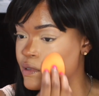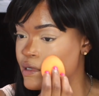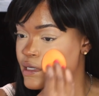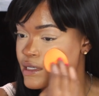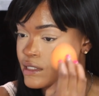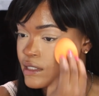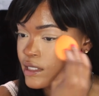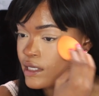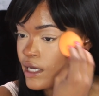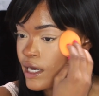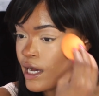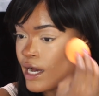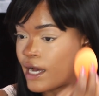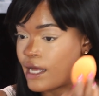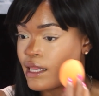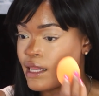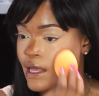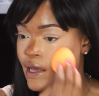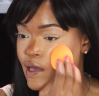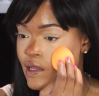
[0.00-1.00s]
they see a
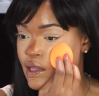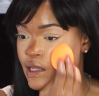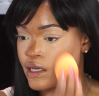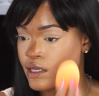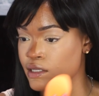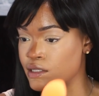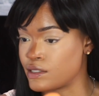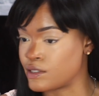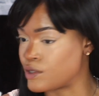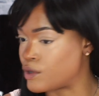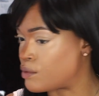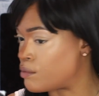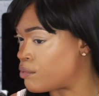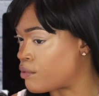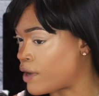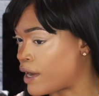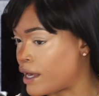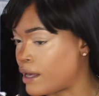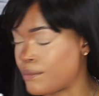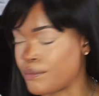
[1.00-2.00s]
highlight looking so
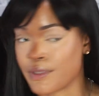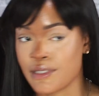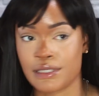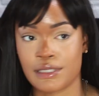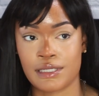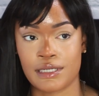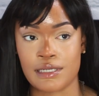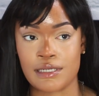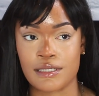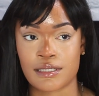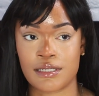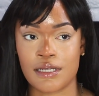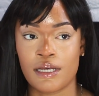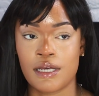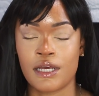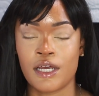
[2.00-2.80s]
bright, but sis,